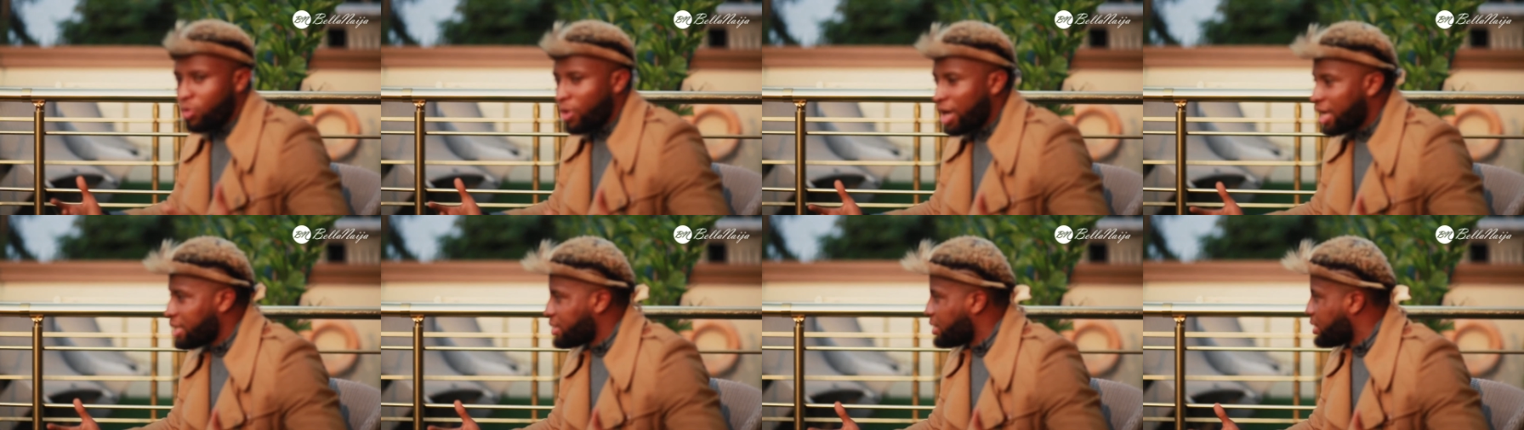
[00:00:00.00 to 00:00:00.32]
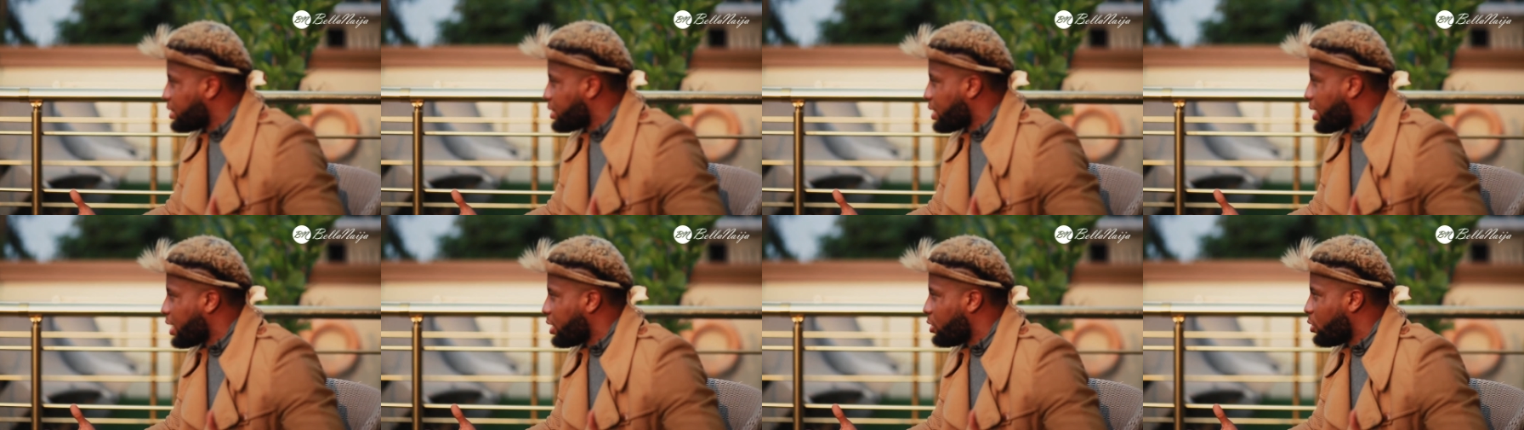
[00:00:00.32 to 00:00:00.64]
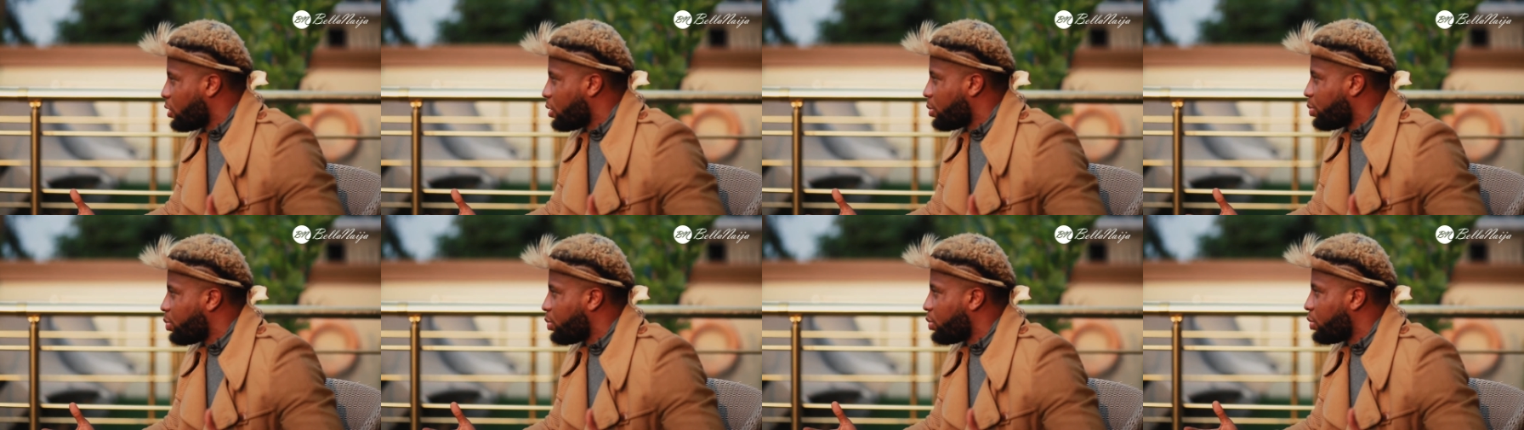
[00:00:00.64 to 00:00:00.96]
why is he tied
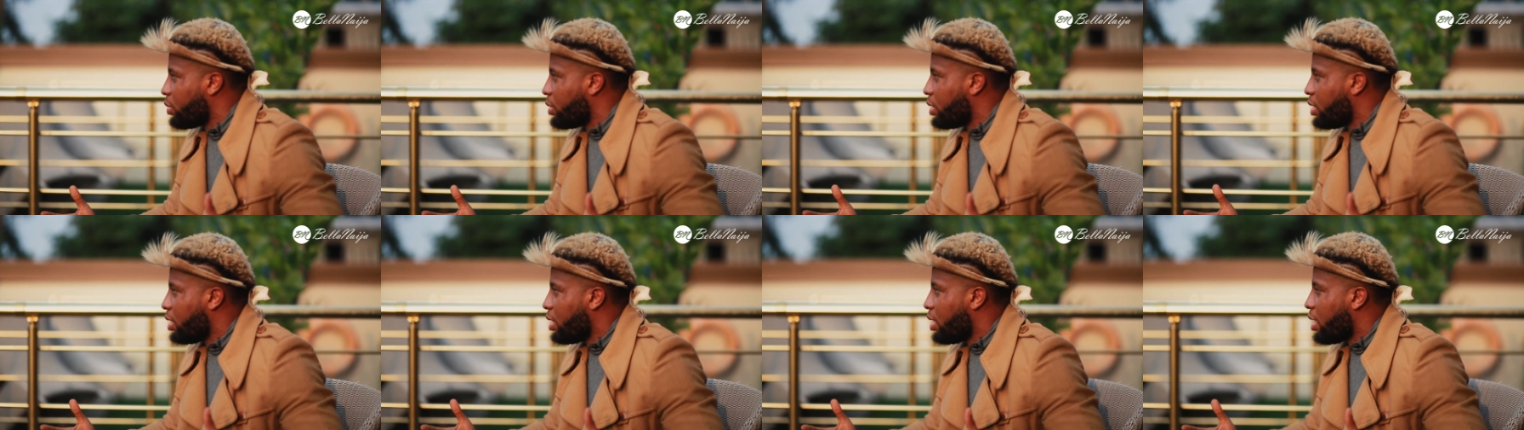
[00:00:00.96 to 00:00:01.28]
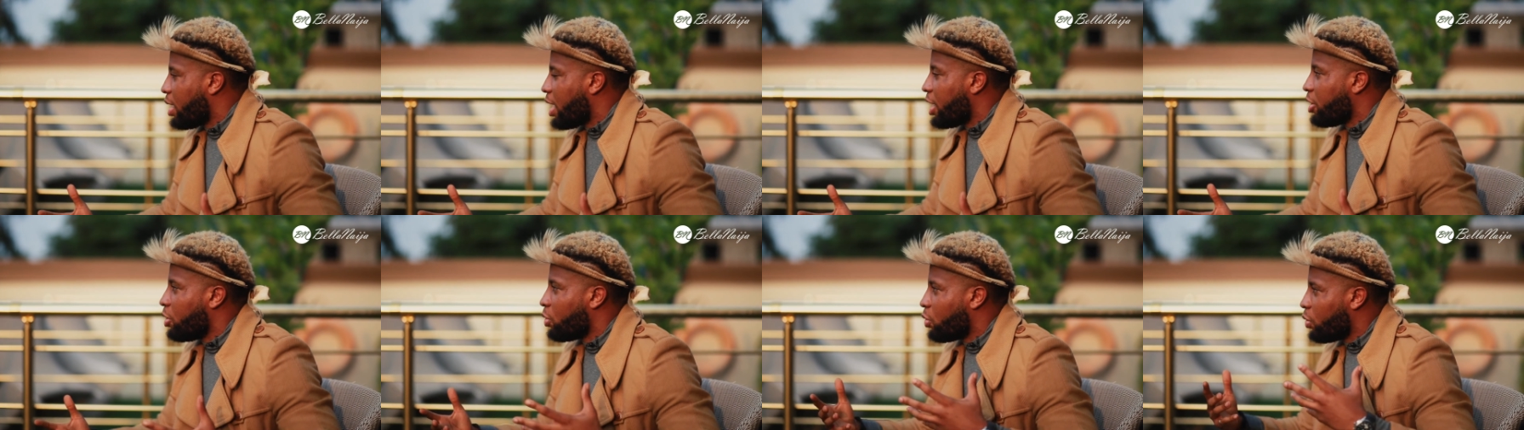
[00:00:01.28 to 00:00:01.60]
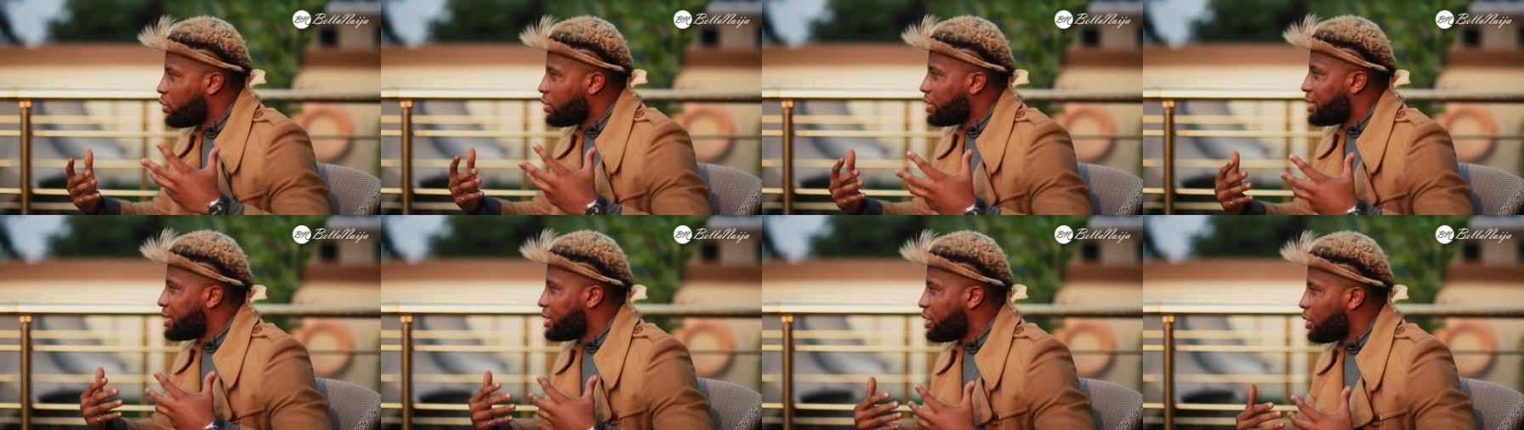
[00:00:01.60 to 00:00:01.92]
up. And you're
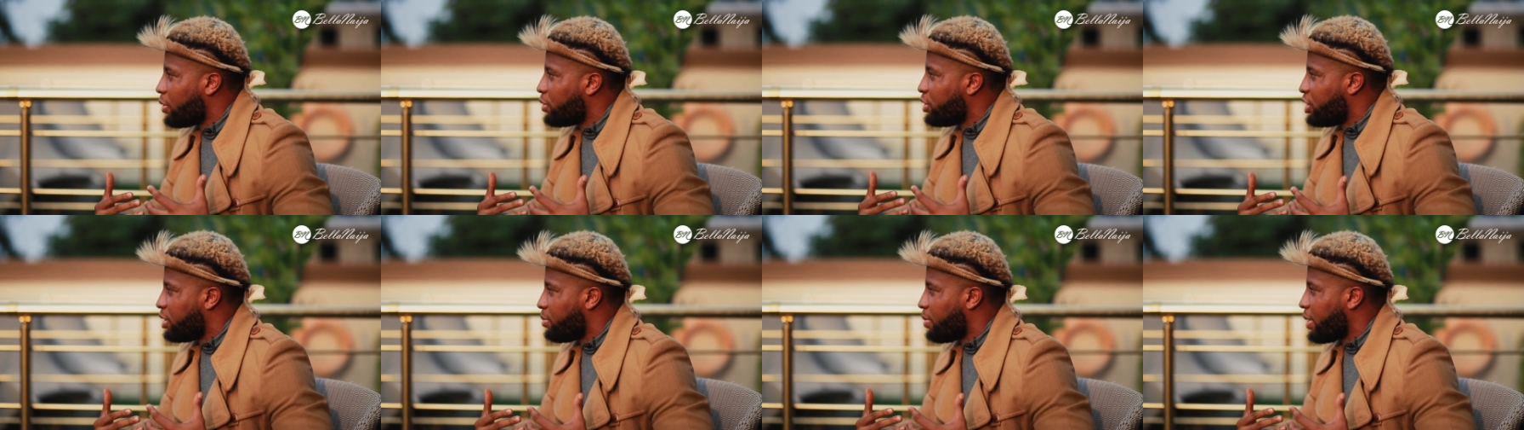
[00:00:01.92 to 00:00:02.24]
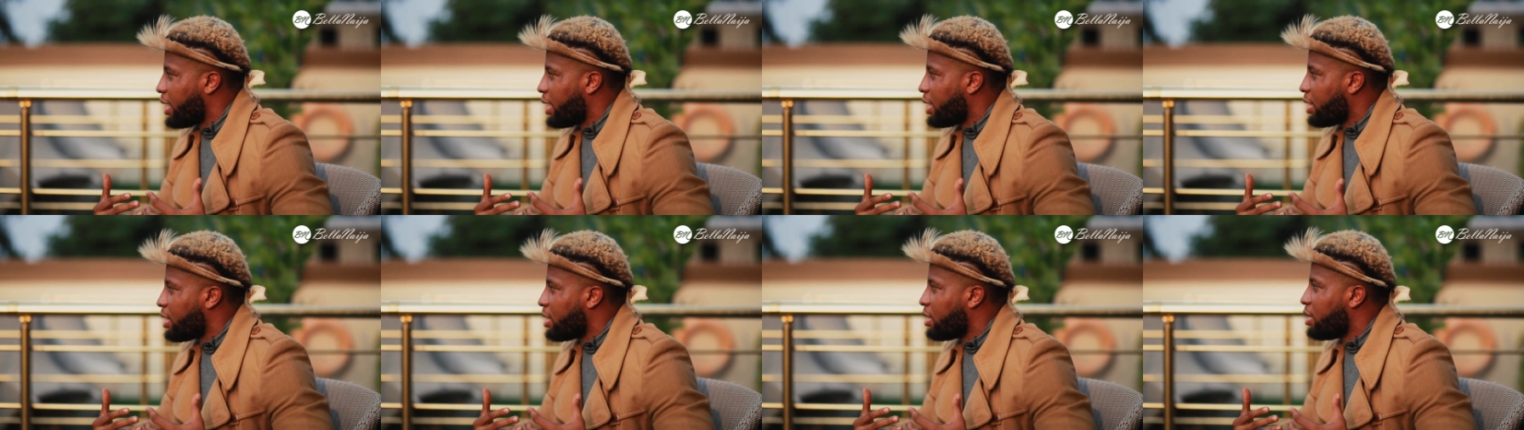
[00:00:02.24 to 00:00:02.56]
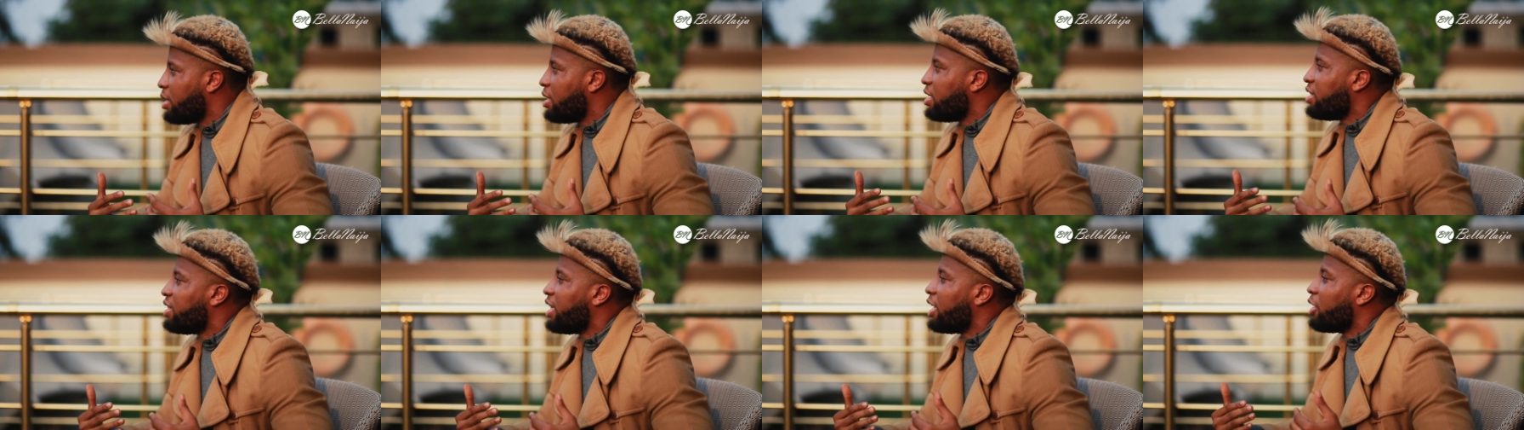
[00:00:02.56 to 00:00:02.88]
going to tell Jim Iyke
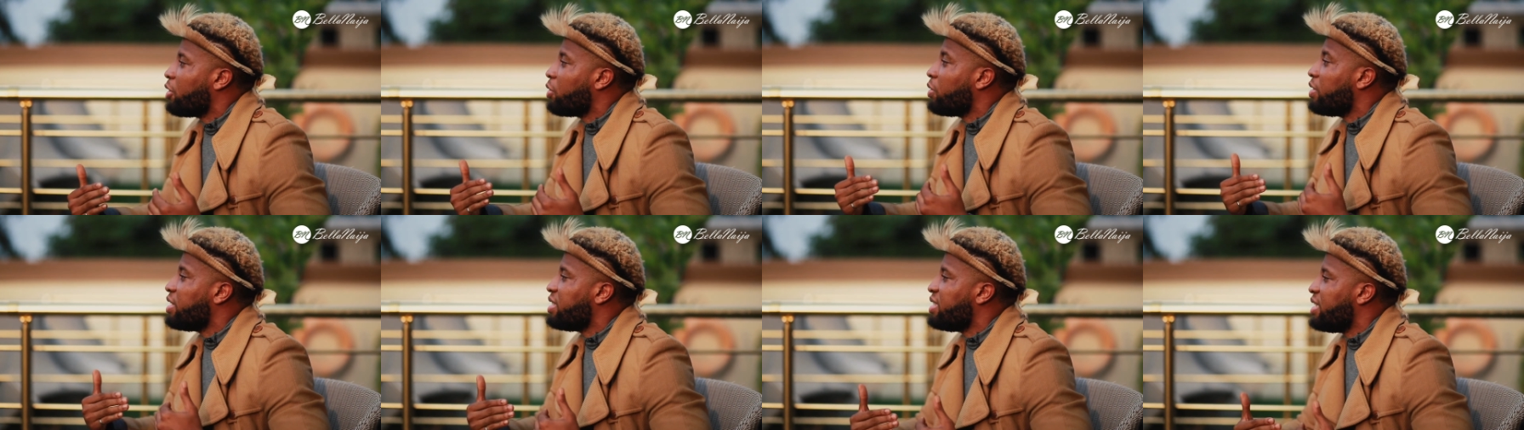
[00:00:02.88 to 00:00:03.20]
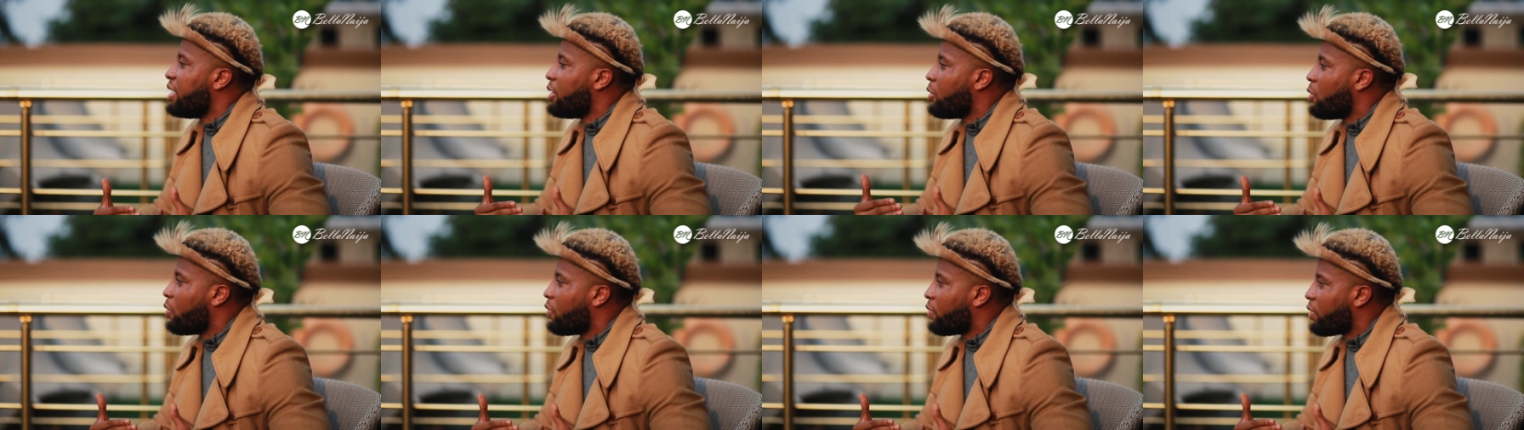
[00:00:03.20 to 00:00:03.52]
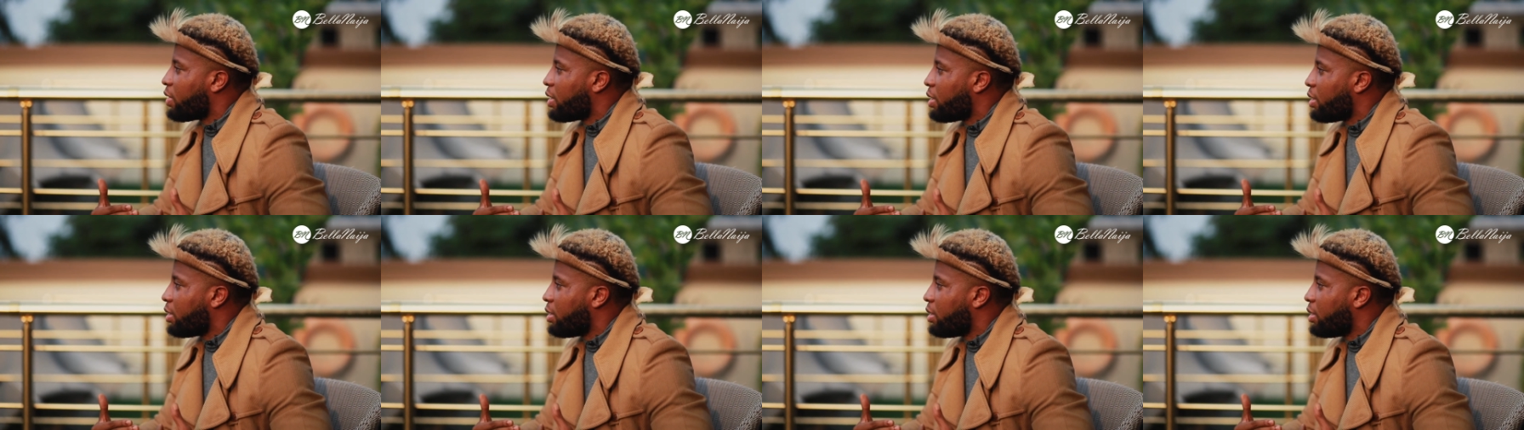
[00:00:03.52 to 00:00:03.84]
that you're going to take
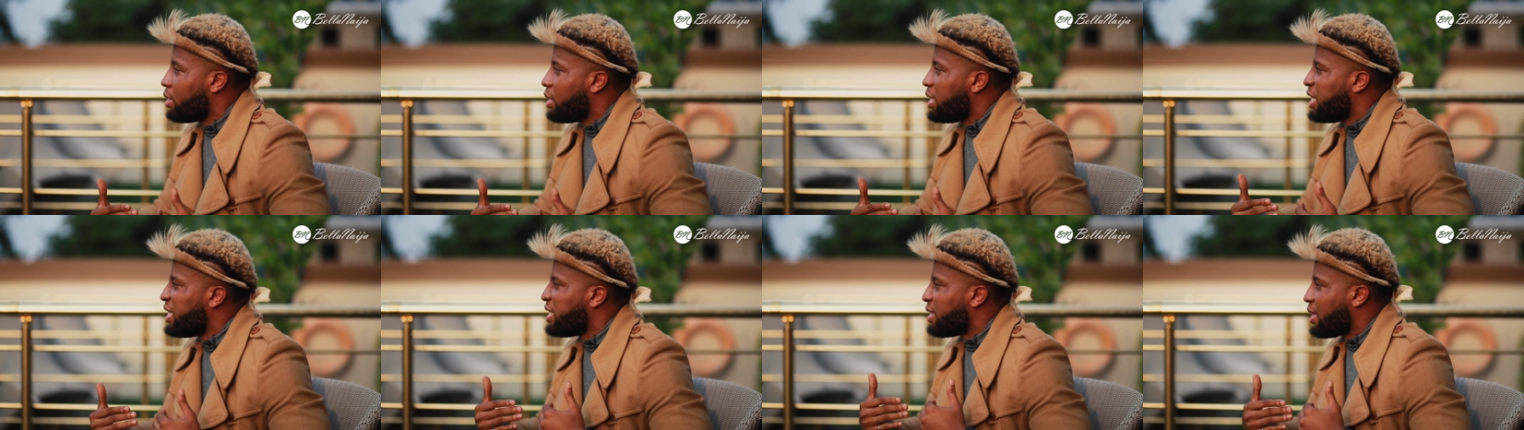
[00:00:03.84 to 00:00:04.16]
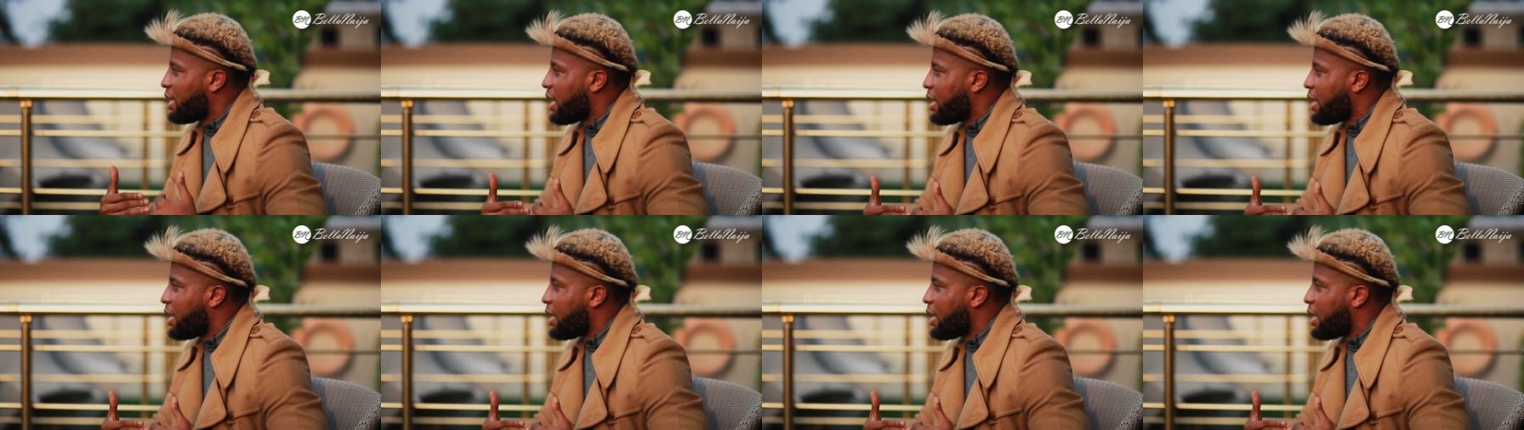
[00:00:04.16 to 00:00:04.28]
over his